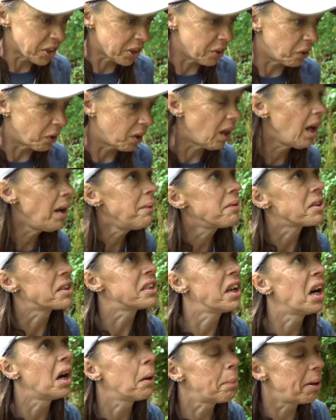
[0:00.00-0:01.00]
old climb to the
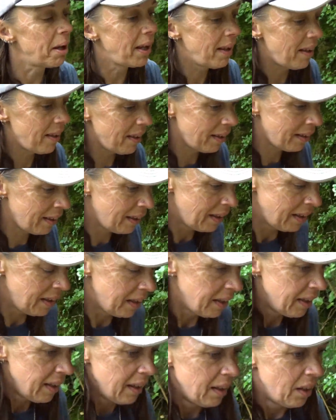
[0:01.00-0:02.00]
top.
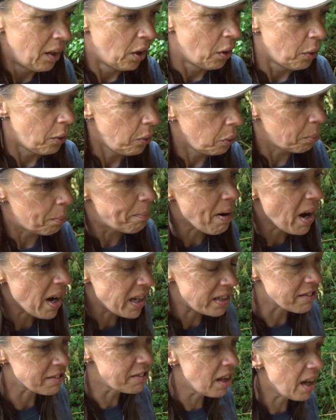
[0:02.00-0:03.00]
Oh, but
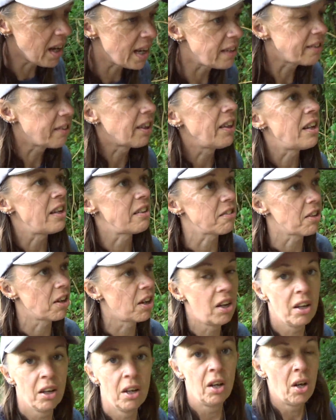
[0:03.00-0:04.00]
it's nice and it's
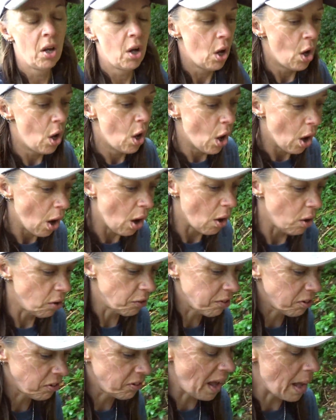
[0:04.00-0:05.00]
all
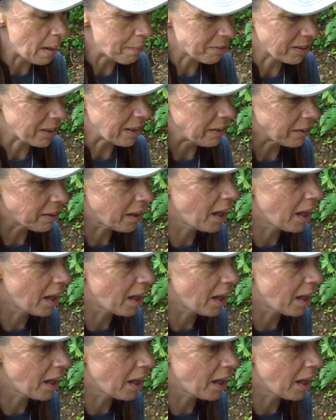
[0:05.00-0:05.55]
steps, because